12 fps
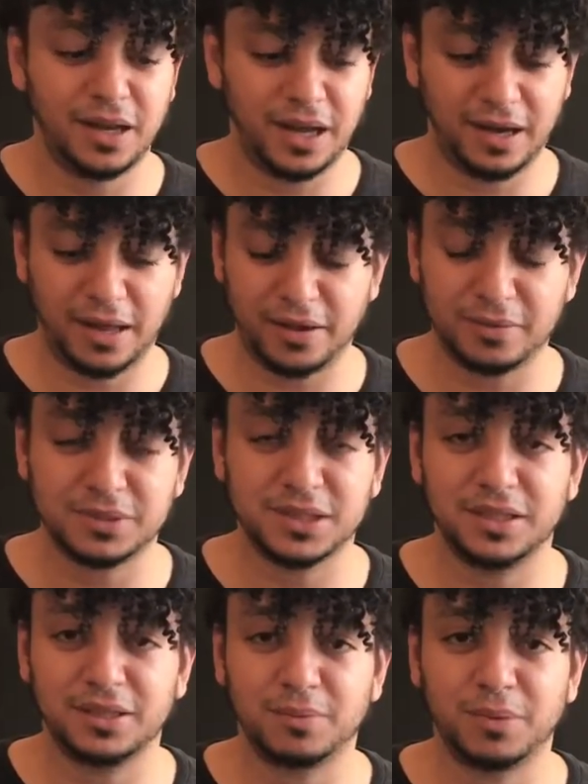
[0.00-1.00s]
And now that I'm
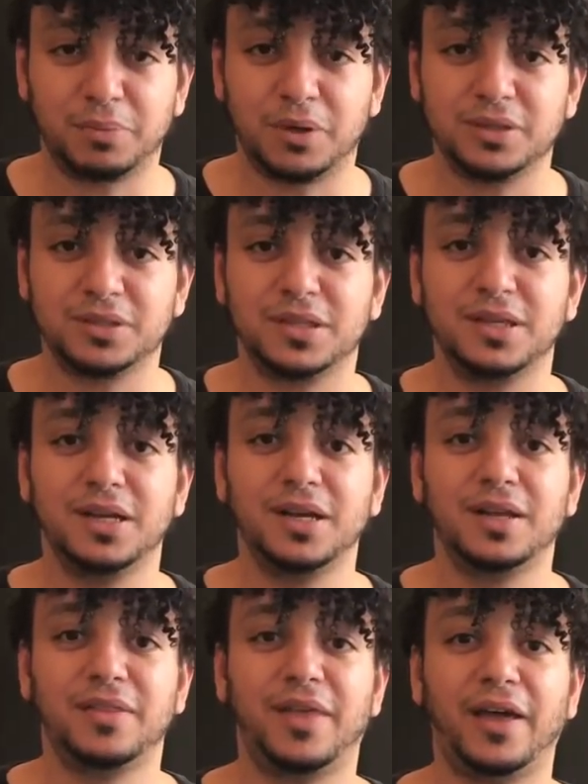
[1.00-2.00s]
seeing them in person,
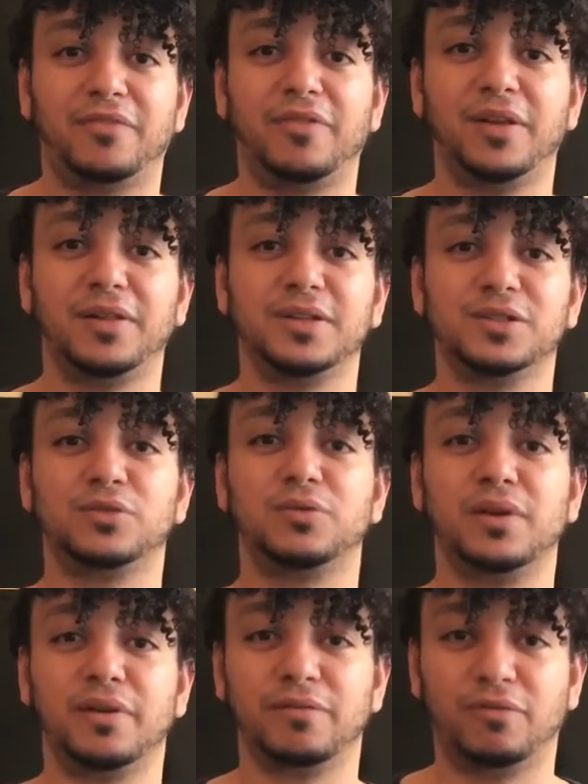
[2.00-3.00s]
that feeling is
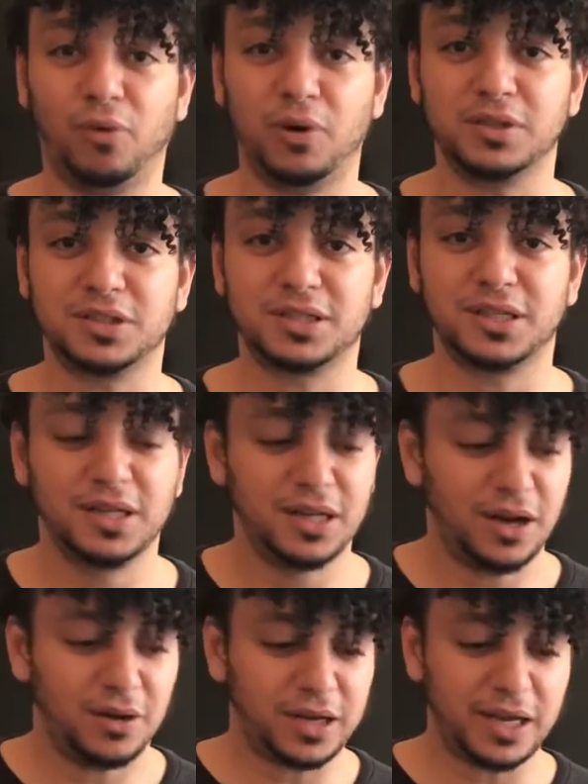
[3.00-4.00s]
reinforced.
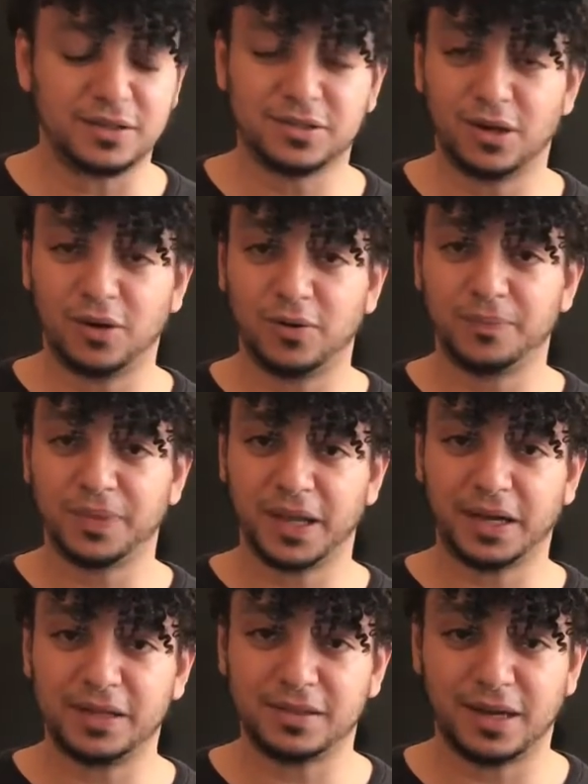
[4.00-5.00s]
Okay, so
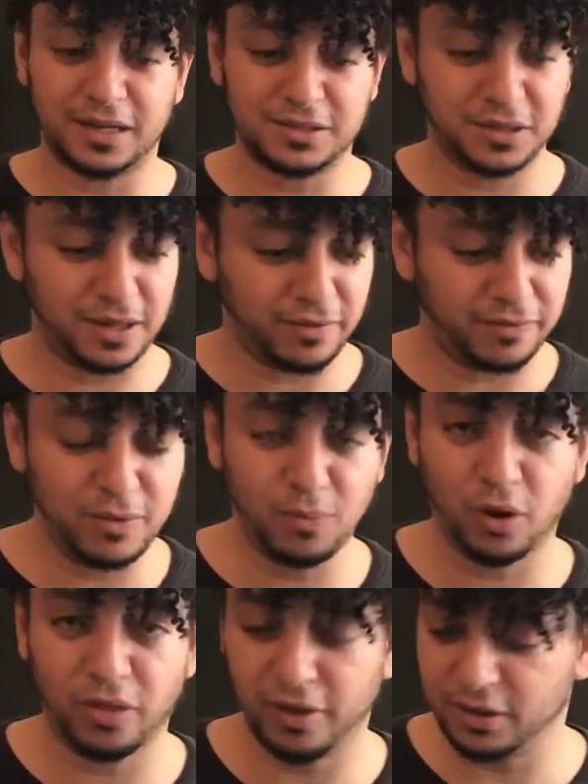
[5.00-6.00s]
like I said, I still have a few
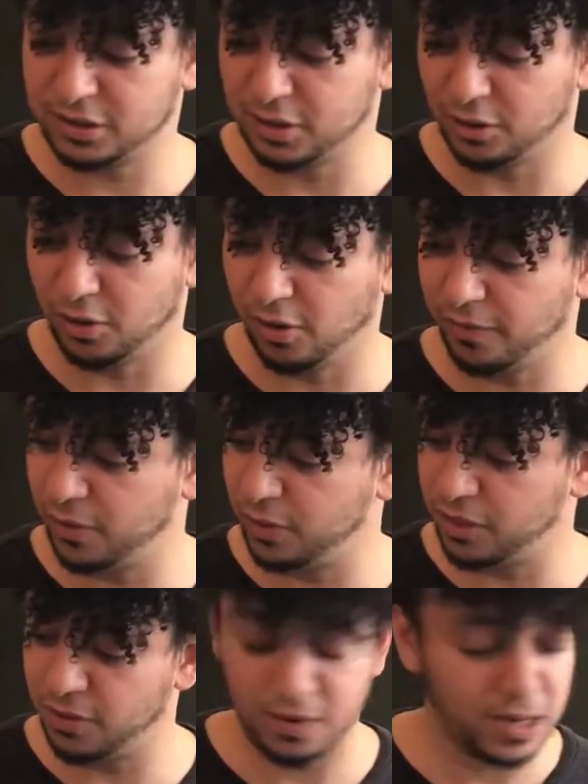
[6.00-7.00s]
more things to go over
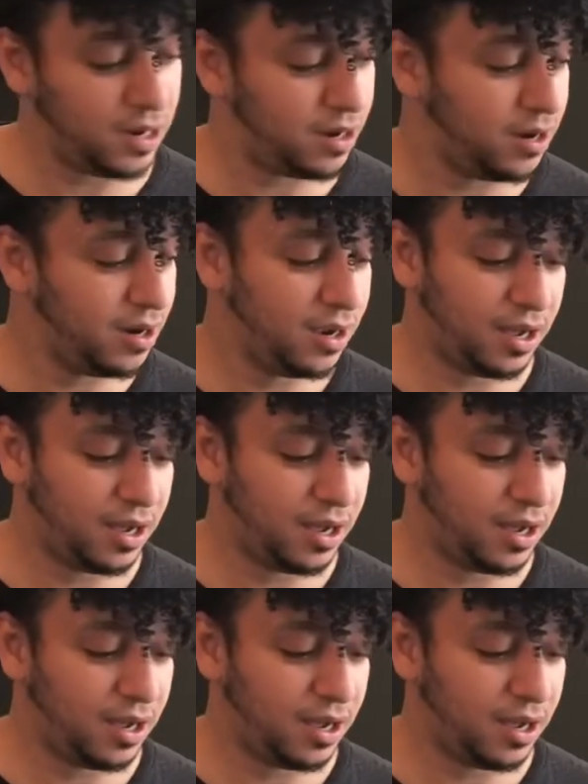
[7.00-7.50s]
with you here.